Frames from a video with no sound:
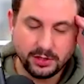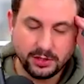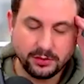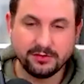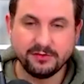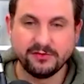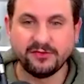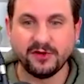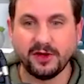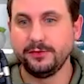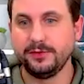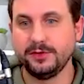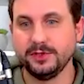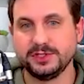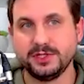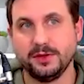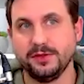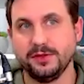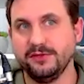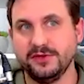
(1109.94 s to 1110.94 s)
focus
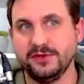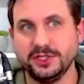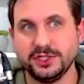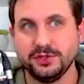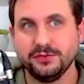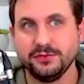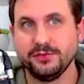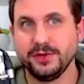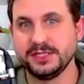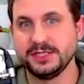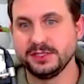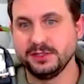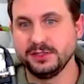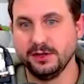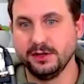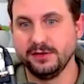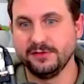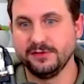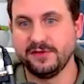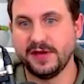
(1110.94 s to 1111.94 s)
on the visionary
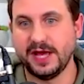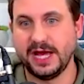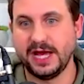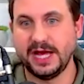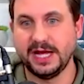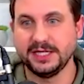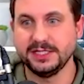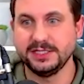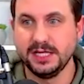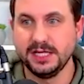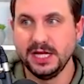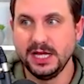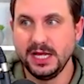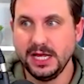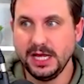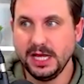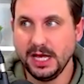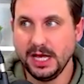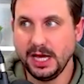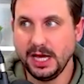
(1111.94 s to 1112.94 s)
stuff, and
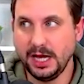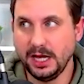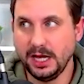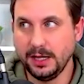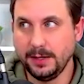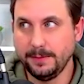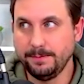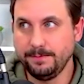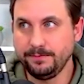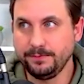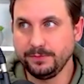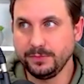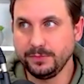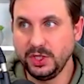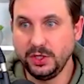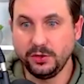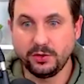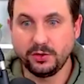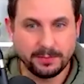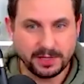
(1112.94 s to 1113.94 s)

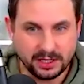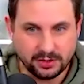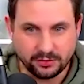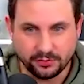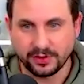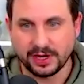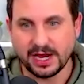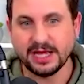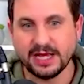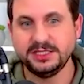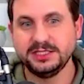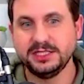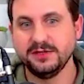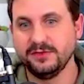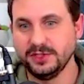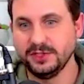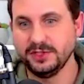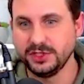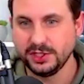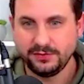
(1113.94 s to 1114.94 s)
you can be creative
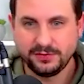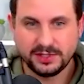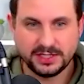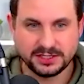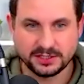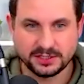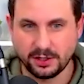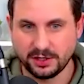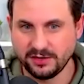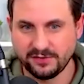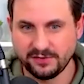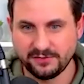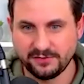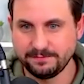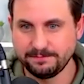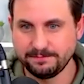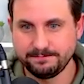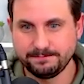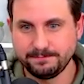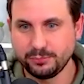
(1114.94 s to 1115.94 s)
and do these kind of
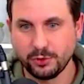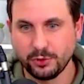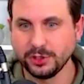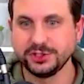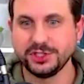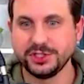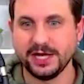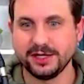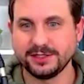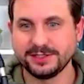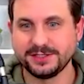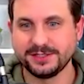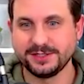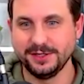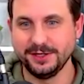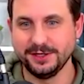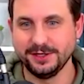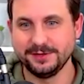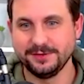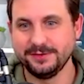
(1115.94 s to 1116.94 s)
projects
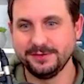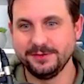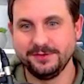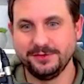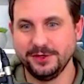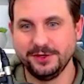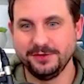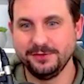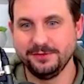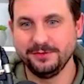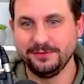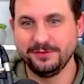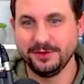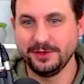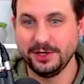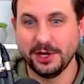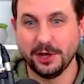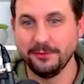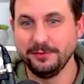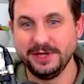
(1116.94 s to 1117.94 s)
that
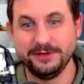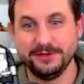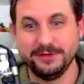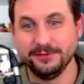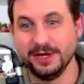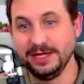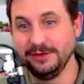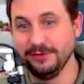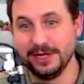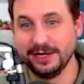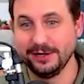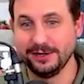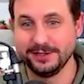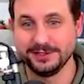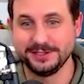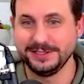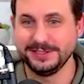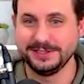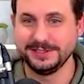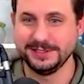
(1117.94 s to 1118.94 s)
nobody really
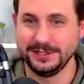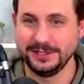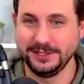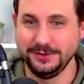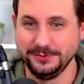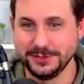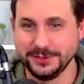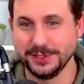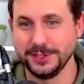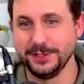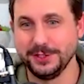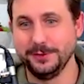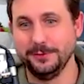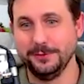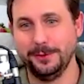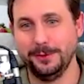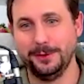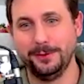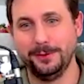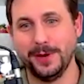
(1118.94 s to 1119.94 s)
realizes that you do,
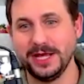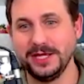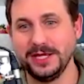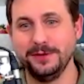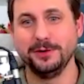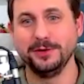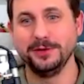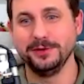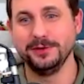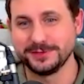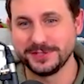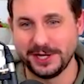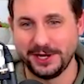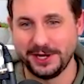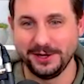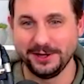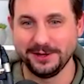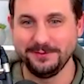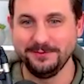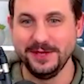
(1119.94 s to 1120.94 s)
or where you put your
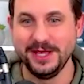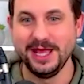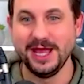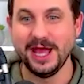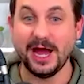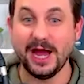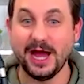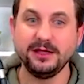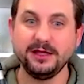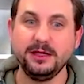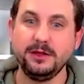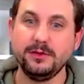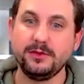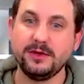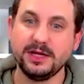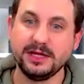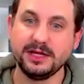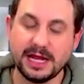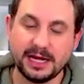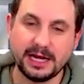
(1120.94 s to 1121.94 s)
time. And you
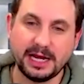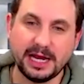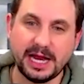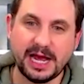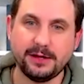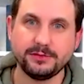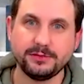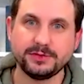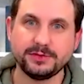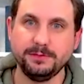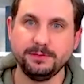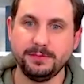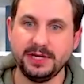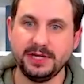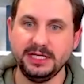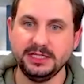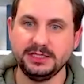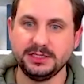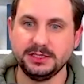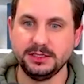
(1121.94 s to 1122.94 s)
can then allow
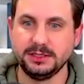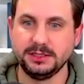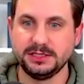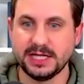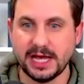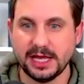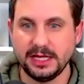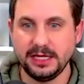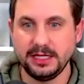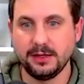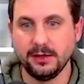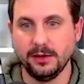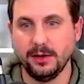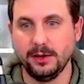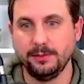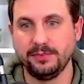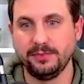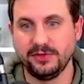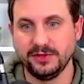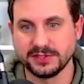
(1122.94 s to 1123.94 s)
somebody to take
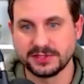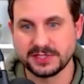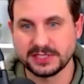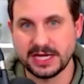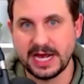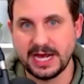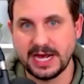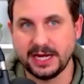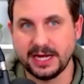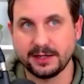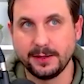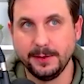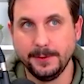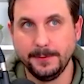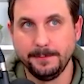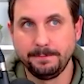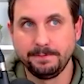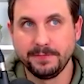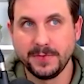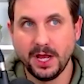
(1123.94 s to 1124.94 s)
up the slack
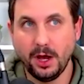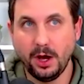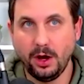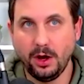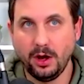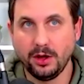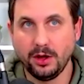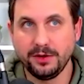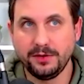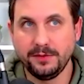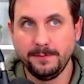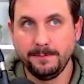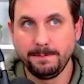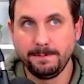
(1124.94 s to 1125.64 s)
on